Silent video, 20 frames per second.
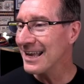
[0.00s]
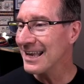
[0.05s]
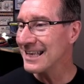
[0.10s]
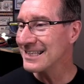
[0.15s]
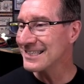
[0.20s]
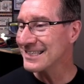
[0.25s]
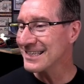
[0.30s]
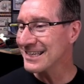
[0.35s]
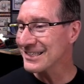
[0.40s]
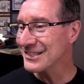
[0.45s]

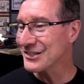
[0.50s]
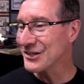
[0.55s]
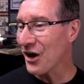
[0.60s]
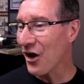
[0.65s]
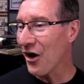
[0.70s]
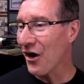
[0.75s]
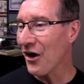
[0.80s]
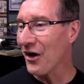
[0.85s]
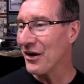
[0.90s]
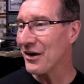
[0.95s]
It's just
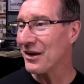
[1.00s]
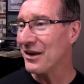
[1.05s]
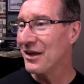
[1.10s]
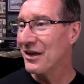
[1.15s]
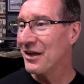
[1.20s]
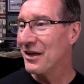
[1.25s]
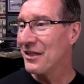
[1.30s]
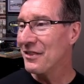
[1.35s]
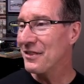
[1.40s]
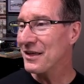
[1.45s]
gone.
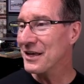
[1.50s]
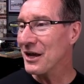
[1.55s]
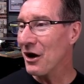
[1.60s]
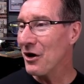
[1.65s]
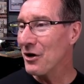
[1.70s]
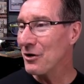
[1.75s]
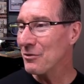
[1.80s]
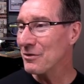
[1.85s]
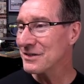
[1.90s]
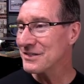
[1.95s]
The
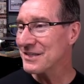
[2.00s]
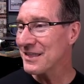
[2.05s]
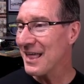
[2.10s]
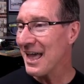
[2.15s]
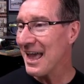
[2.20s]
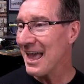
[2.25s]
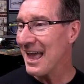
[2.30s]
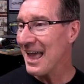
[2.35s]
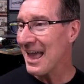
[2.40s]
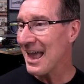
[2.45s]
code was
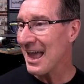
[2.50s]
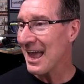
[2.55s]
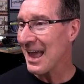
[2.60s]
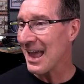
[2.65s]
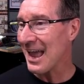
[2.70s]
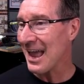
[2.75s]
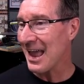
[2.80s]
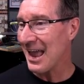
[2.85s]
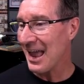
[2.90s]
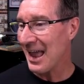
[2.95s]

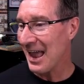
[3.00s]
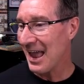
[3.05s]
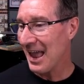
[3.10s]
there.